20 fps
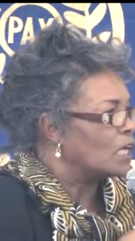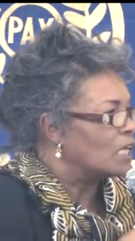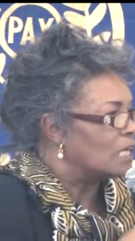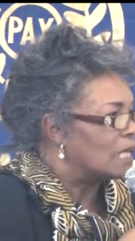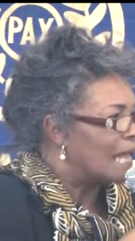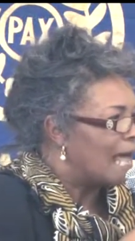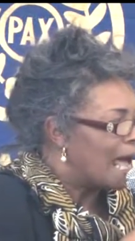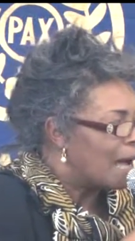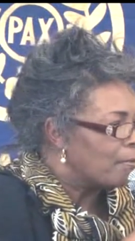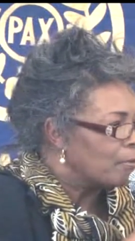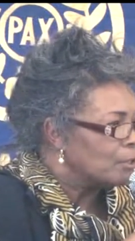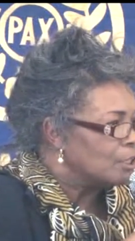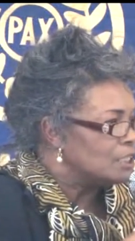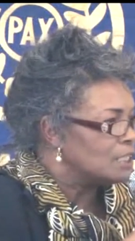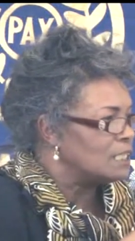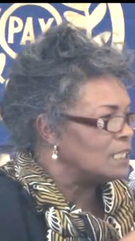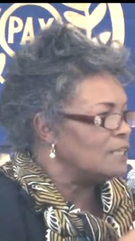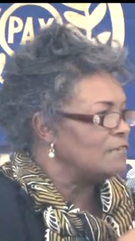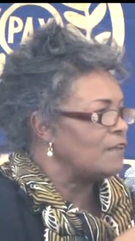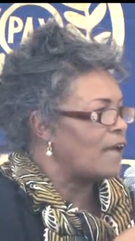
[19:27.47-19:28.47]

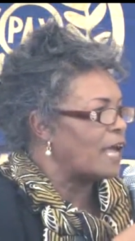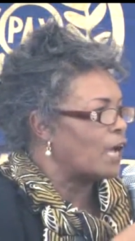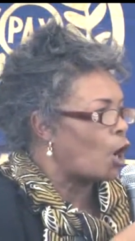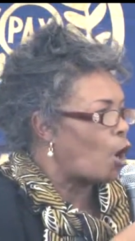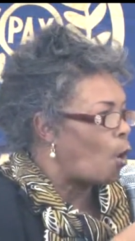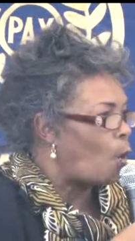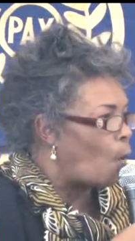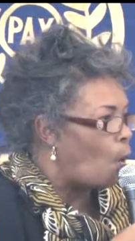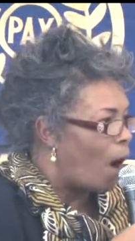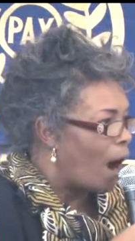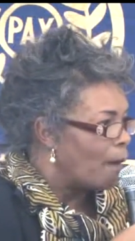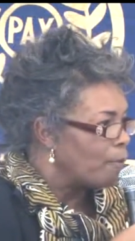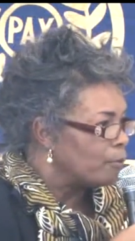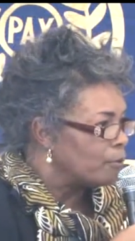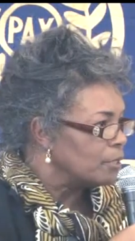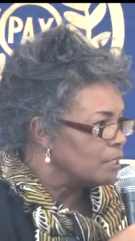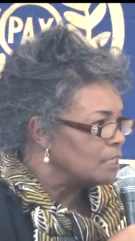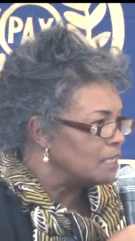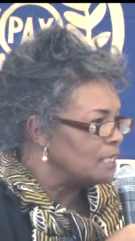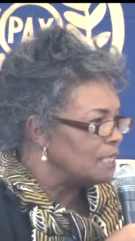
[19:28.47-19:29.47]
collaborative and
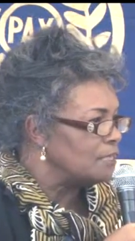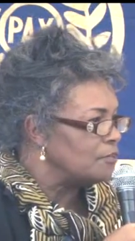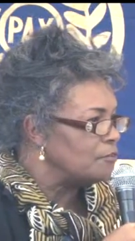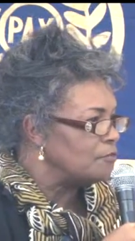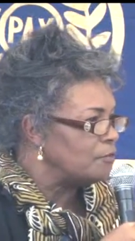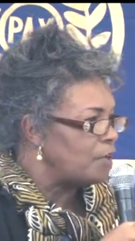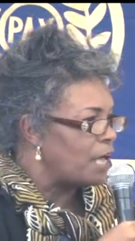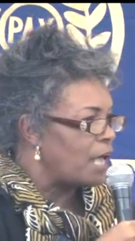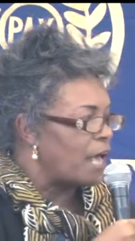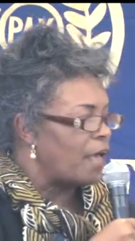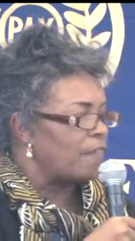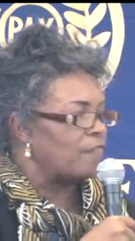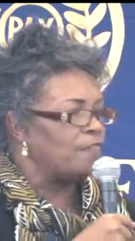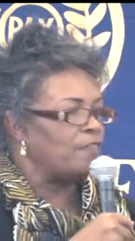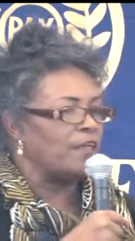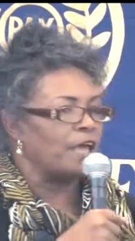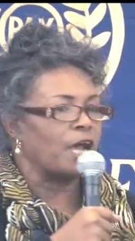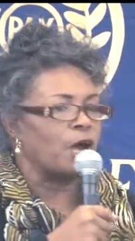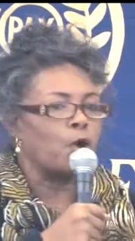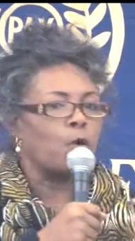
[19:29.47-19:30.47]
cooperative.
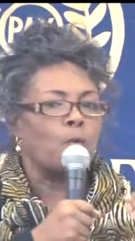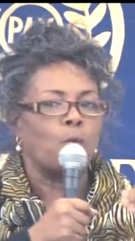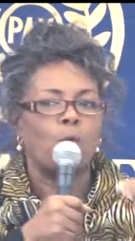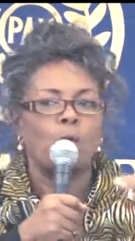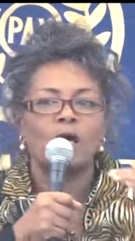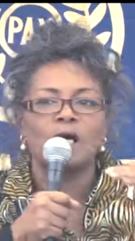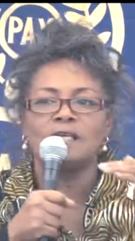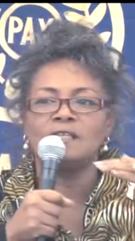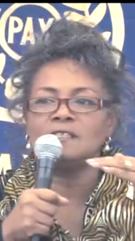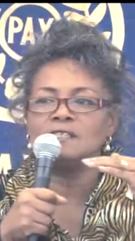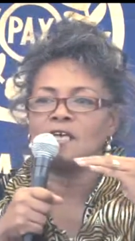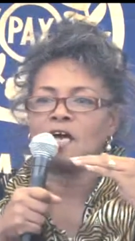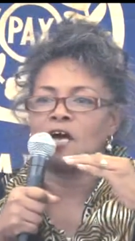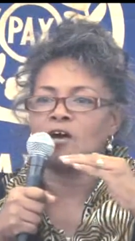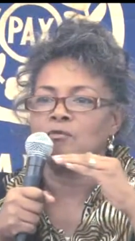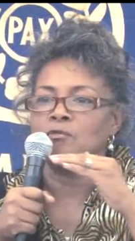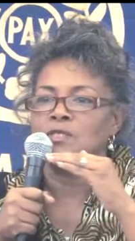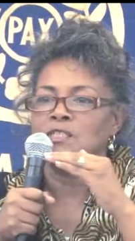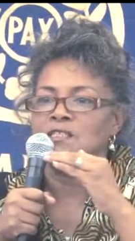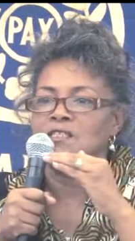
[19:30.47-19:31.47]
There was
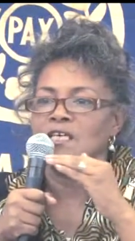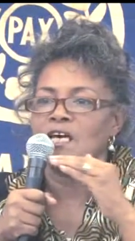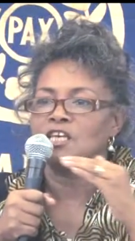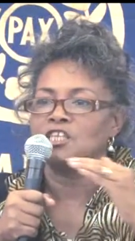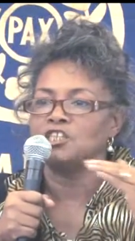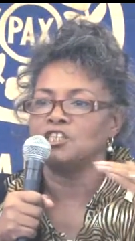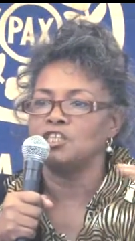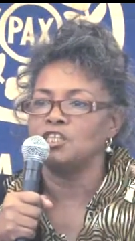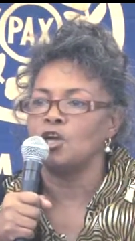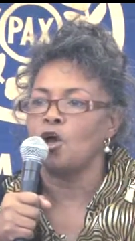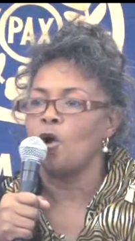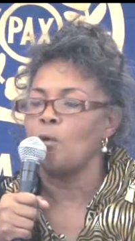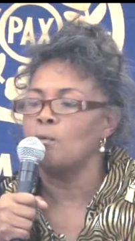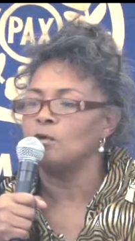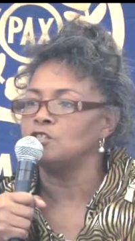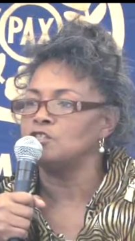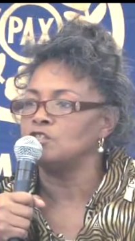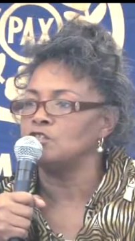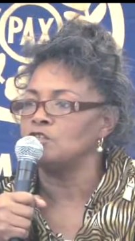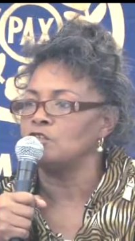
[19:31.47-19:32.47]
a reduction
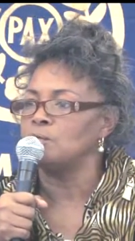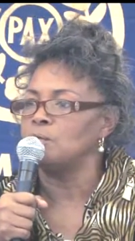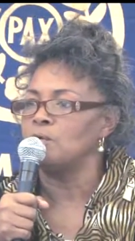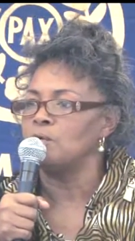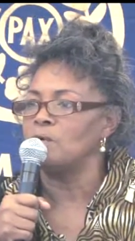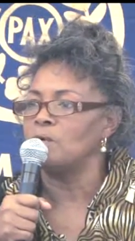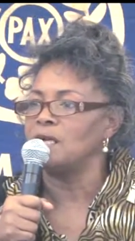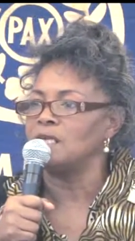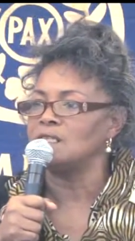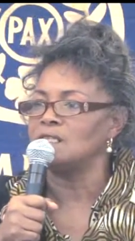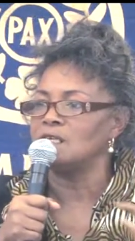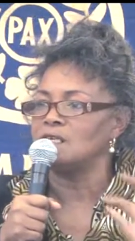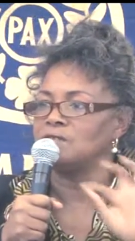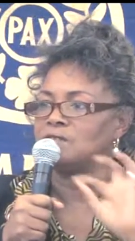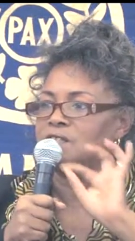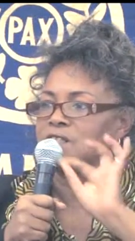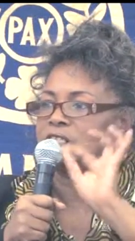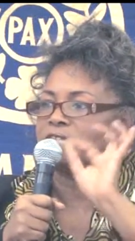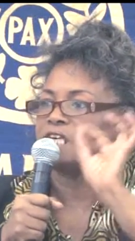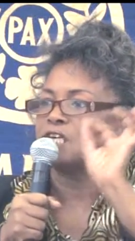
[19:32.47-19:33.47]
almost to the point
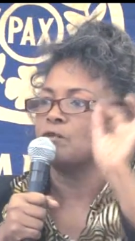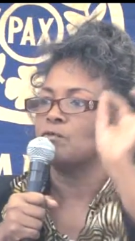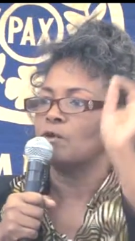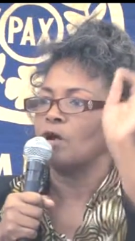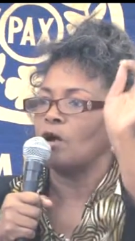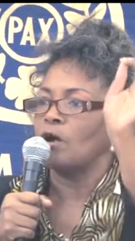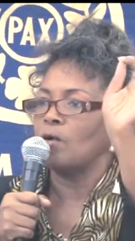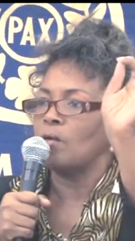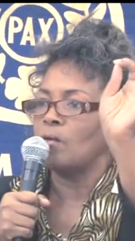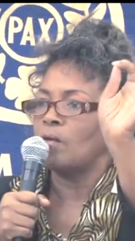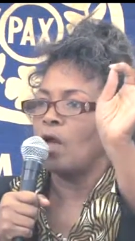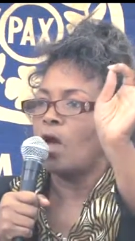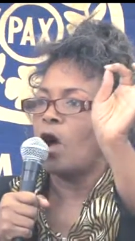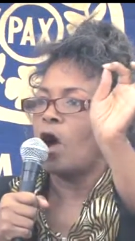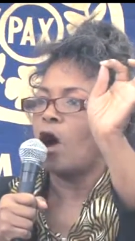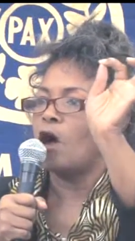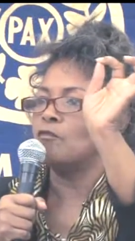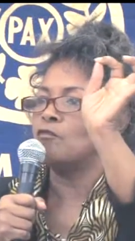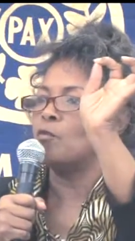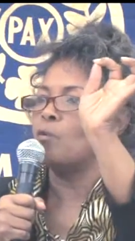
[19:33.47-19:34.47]
of zero
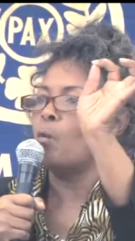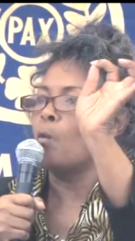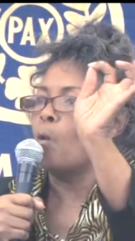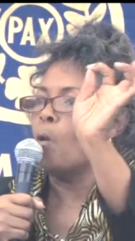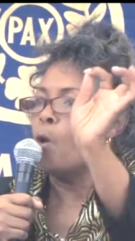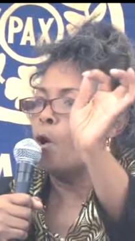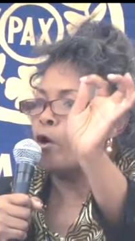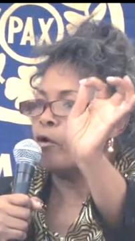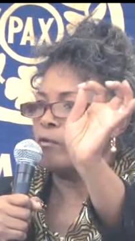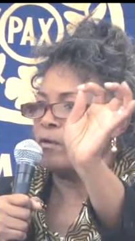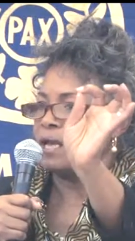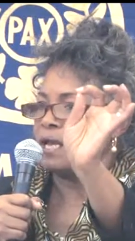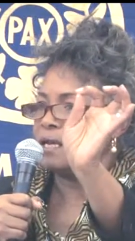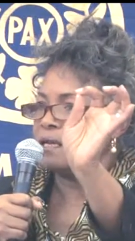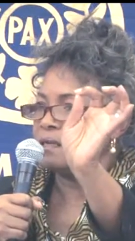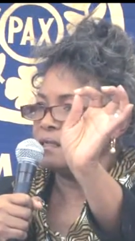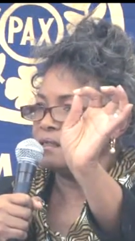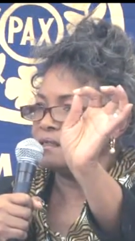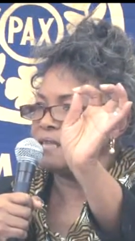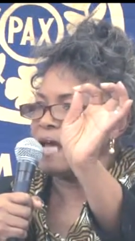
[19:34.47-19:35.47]
of
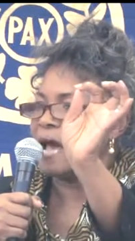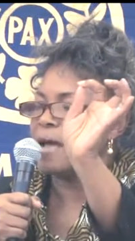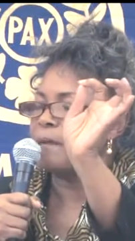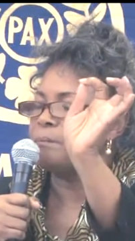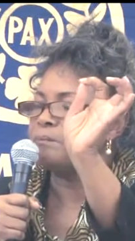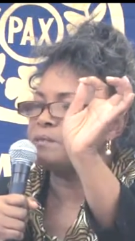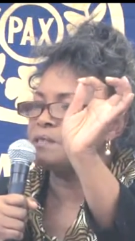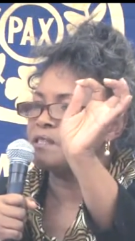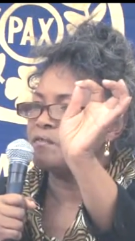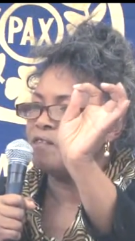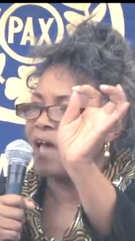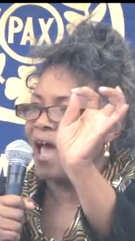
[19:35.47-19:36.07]
warring types of